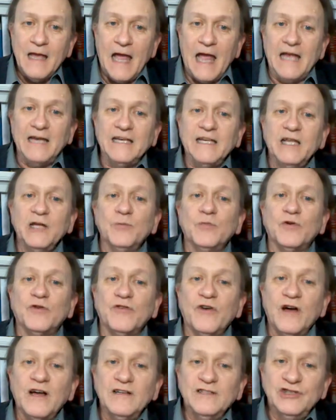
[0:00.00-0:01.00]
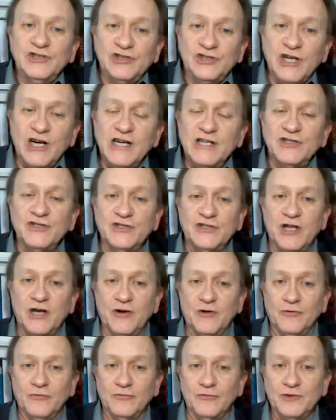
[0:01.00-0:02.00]
and he will judge
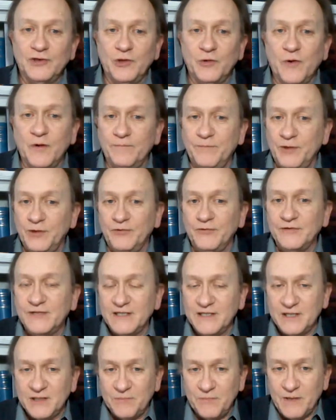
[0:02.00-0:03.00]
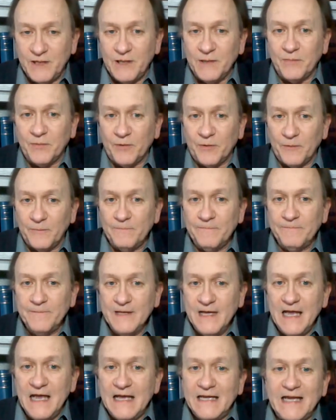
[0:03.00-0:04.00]
those who abuse his people.
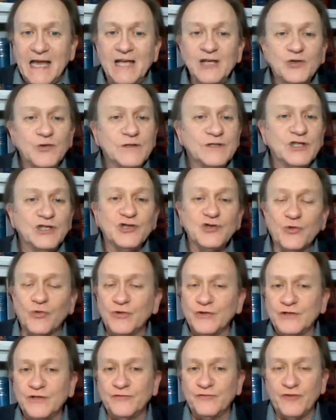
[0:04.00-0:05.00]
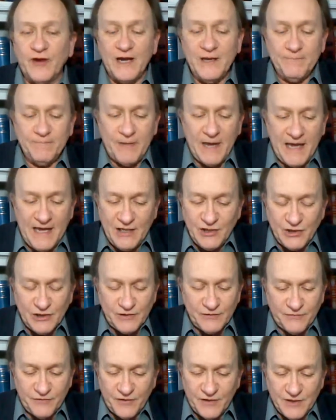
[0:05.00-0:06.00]
Okay, so it's a source of great
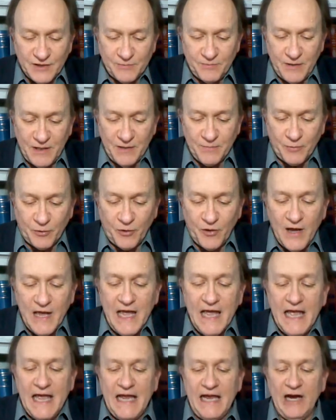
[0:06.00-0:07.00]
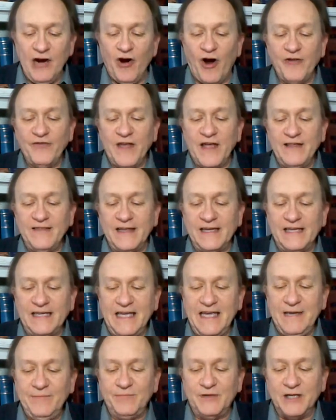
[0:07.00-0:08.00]
patience for his people. Here are they that
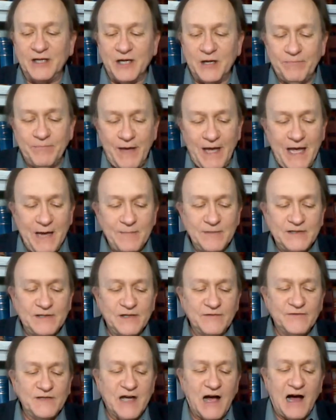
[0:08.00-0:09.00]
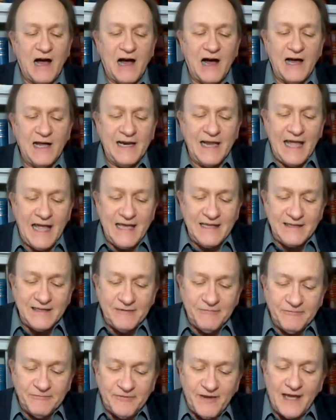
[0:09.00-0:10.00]
keep the commandments of God and
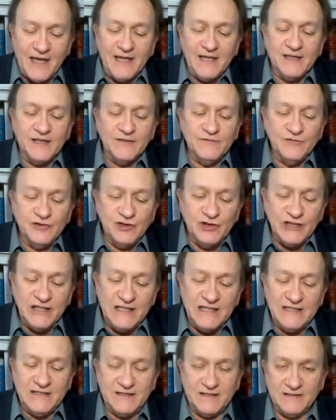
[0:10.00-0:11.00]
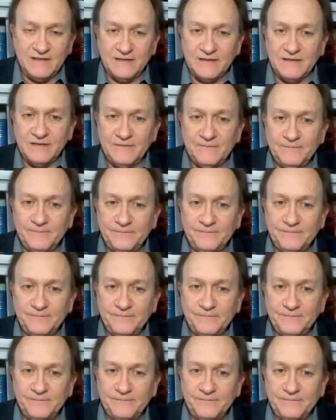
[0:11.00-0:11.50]
the faith of Jesus.